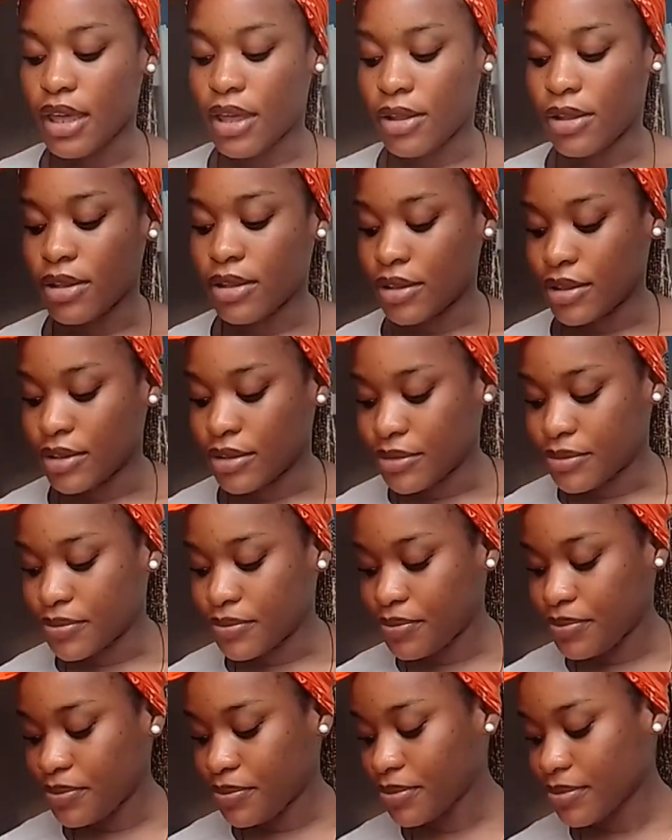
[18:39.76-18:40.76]
Um,
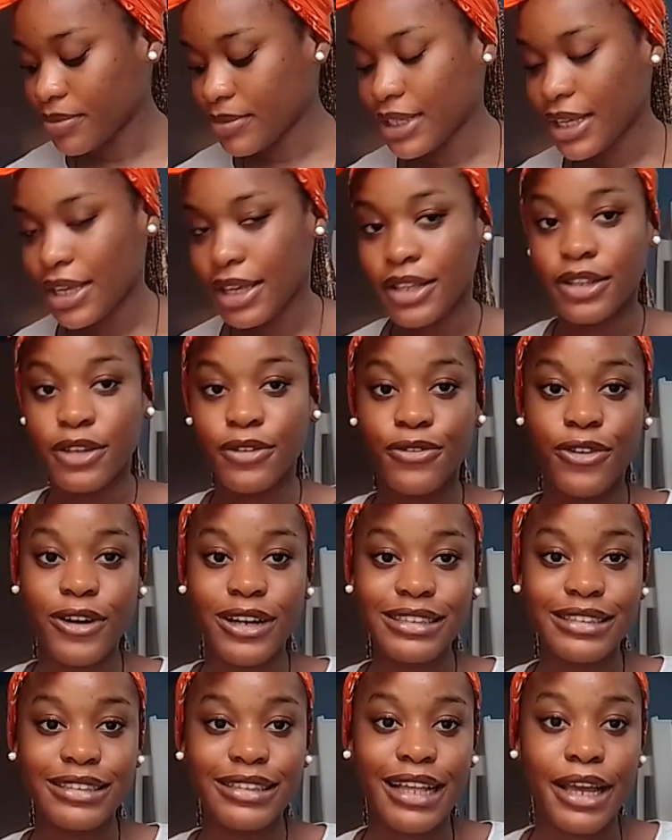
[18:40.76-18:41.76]
the
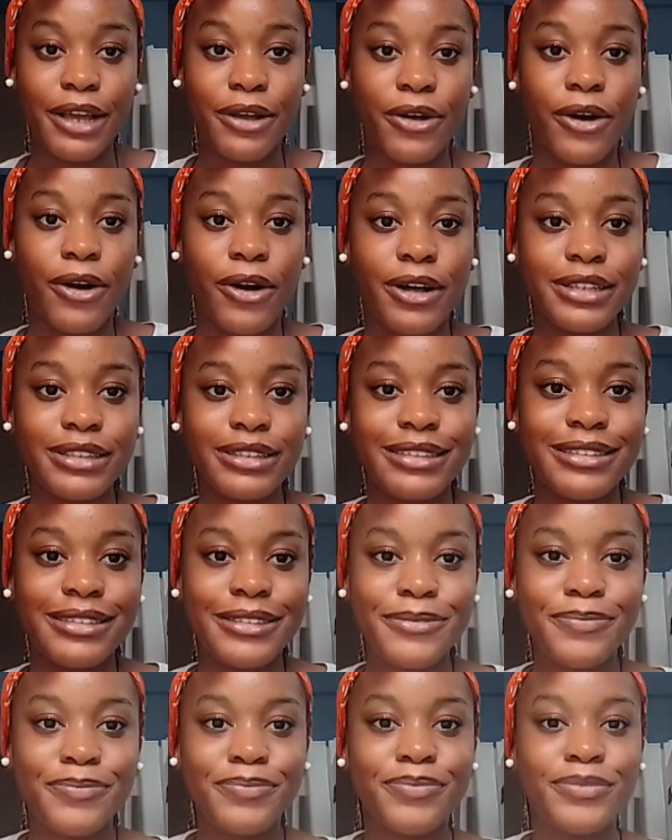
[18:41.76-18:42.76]
first thing I got
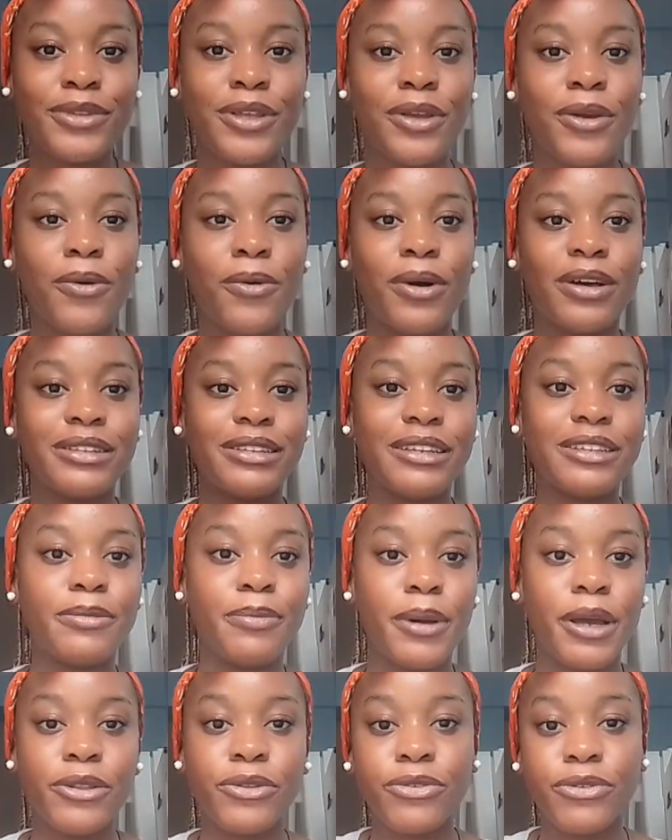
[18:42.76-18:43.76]
was these
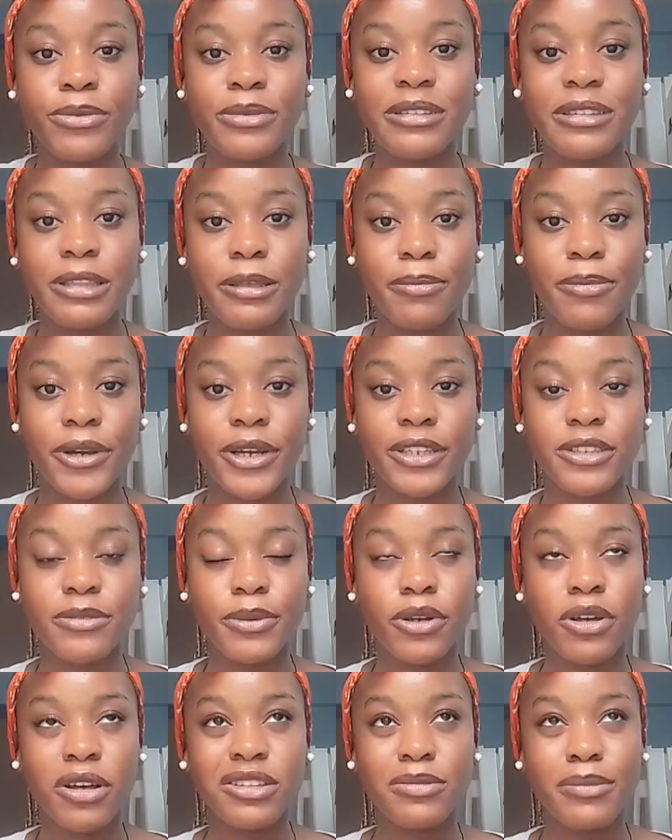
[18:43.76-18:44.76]
bathroom slippers
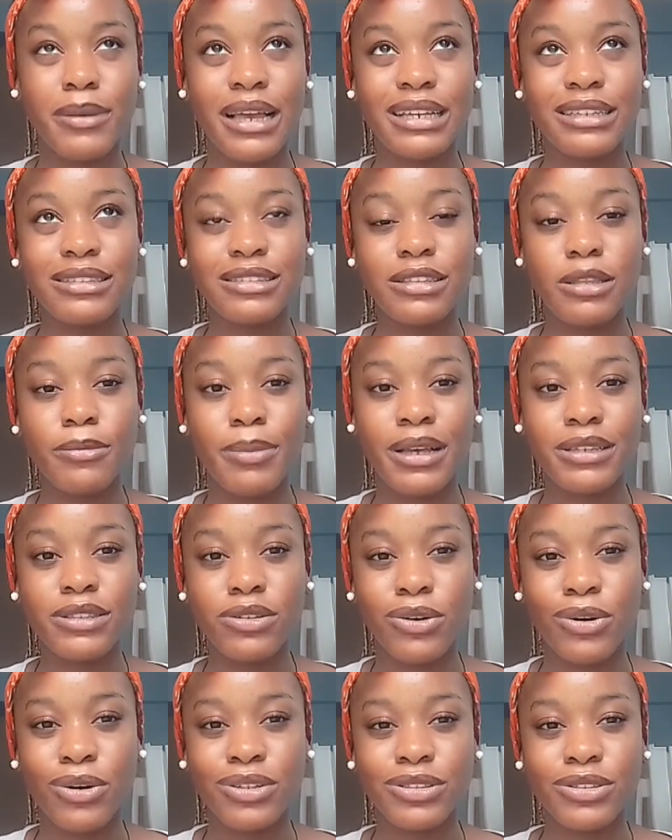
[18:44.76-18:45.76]
because my slippers
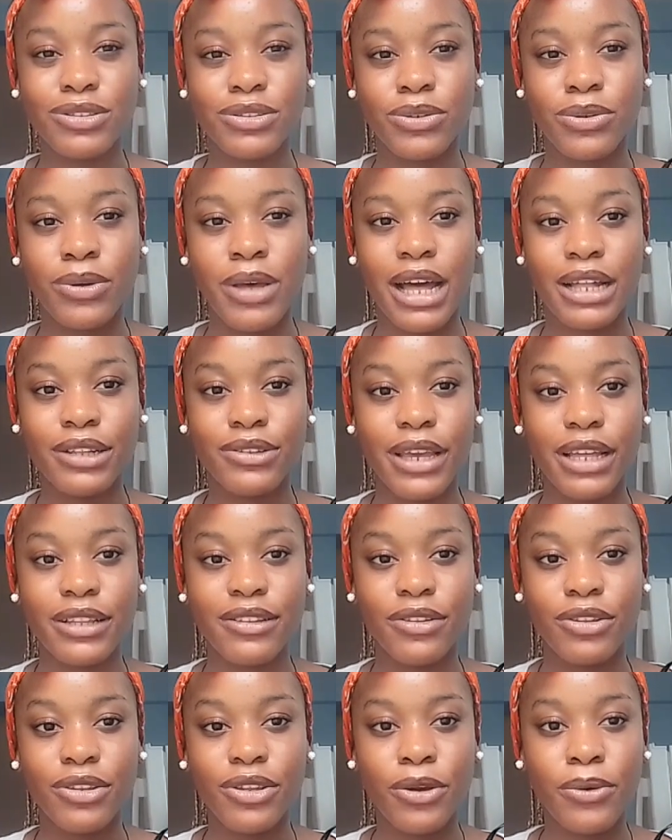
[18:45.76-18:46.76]
got, so I had to get
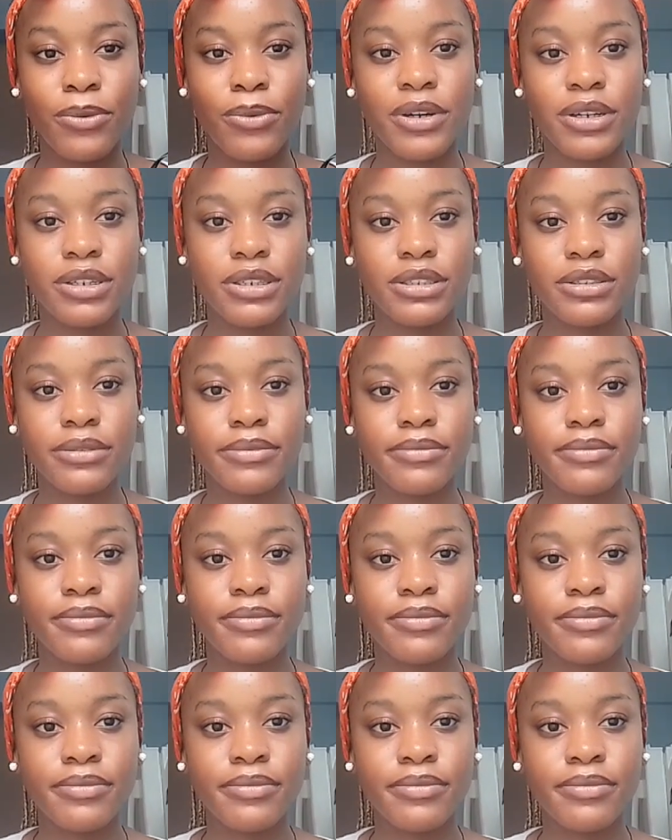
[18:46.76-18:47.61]
a new one